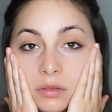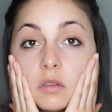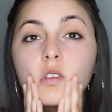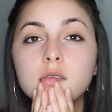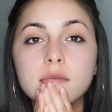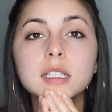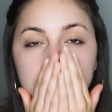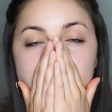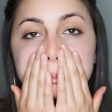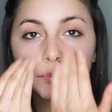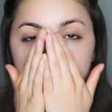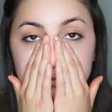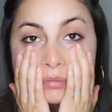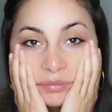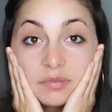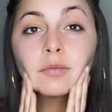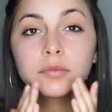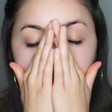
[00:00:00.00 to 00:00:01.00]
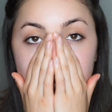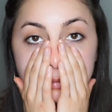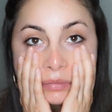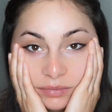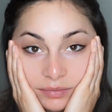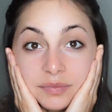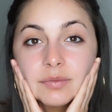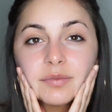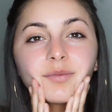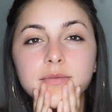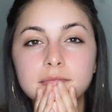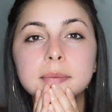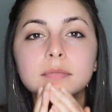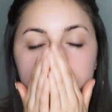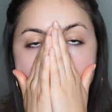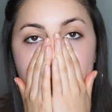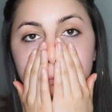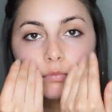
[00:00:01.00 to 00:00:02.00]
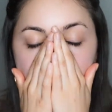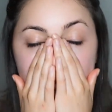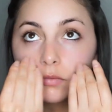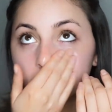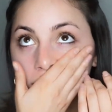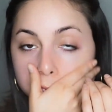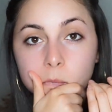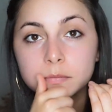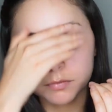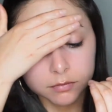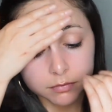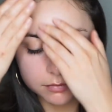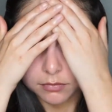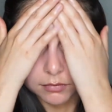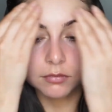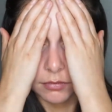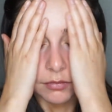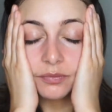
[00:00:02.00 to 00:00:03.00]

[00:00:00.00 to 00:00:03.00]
to correct any redness and discoloration on my skin.